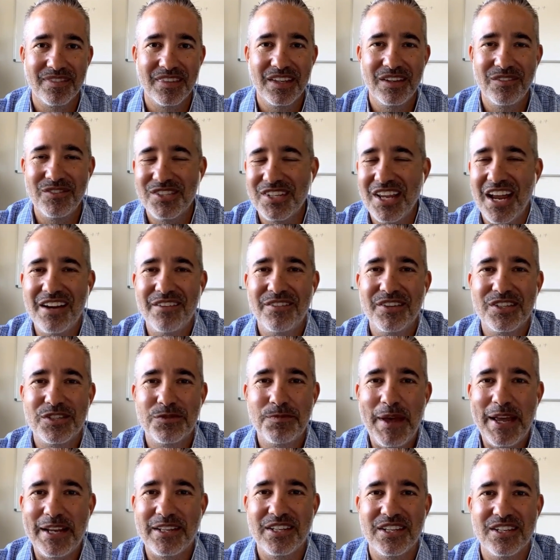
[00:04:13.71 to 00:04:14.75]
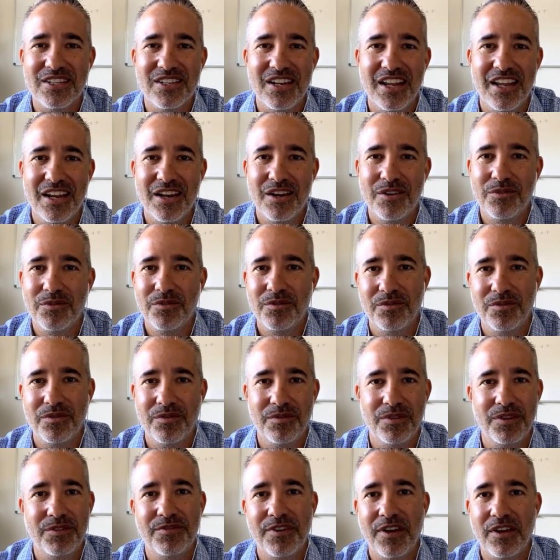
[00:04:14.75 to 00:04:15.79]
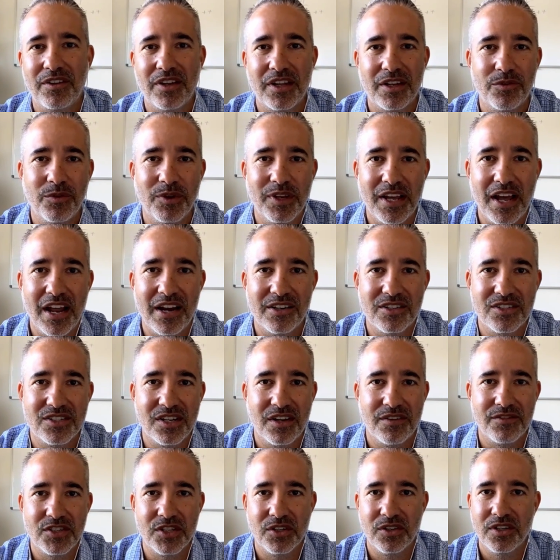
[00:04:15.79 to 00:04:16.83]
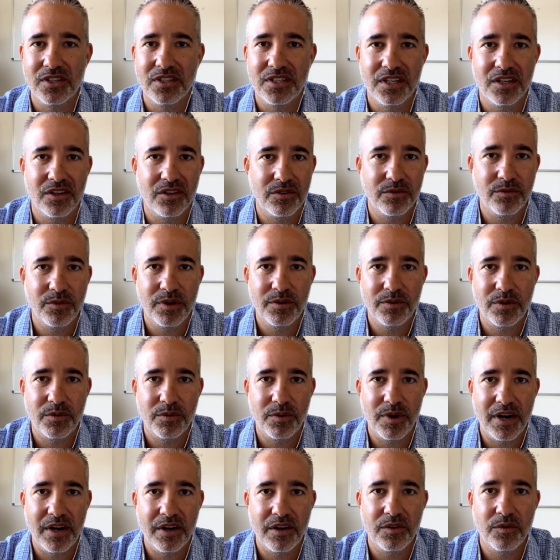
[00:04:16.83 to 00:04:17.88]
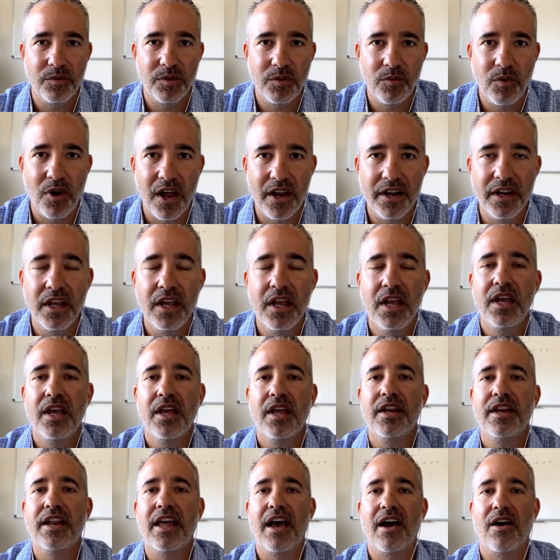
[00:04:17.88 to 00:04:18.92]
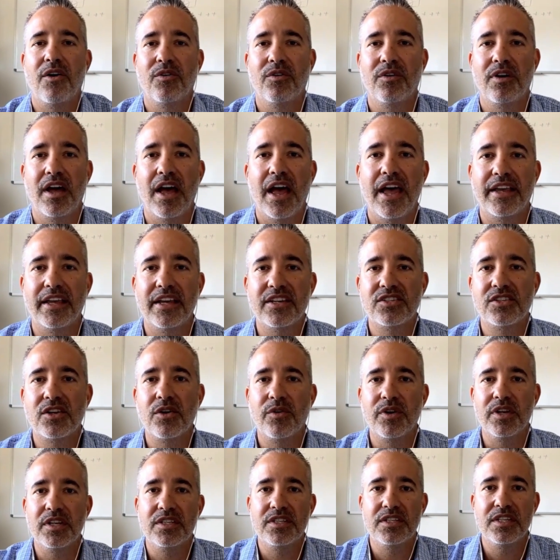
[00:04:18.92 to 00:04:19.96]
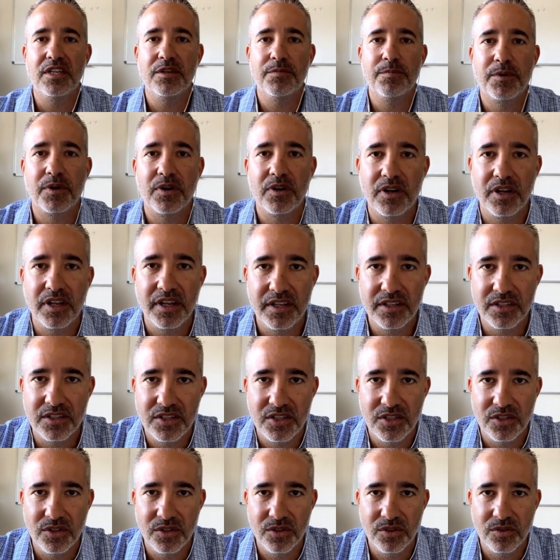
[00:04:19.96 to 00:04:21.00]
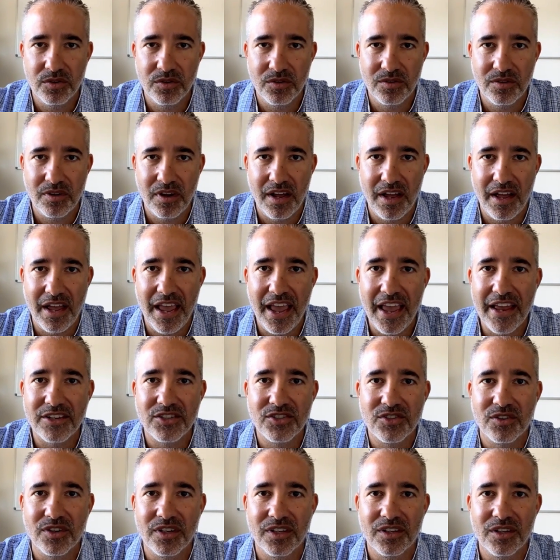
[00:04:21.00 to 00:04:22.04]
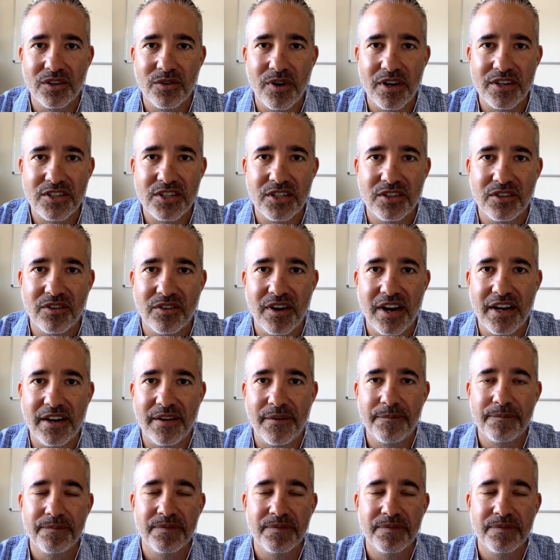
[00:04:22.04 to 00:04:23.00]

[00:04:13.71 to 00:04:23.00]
it's kind of expected, and we felt like we got ourselves a good deal, and we were where we want. Now, I guess going deeper into answering the question, Lorena,